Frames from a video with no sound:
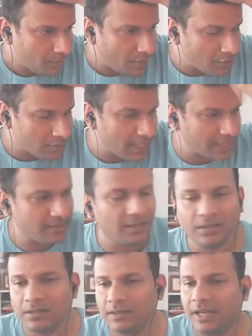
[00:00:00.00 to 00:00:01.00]
So that's
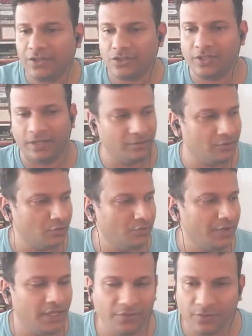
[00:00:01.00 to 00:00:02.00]
the next thing. So
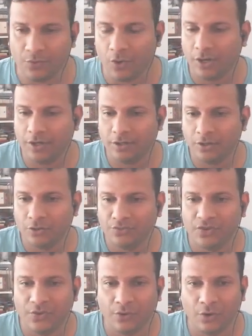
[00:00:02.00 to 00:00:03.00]
we want
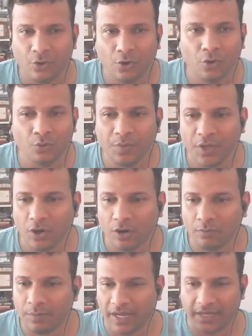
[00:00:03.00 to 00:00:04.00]
we want to go
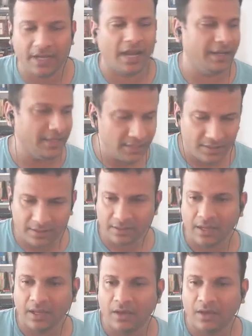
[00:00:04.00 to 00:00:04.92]
beyond plain guidance,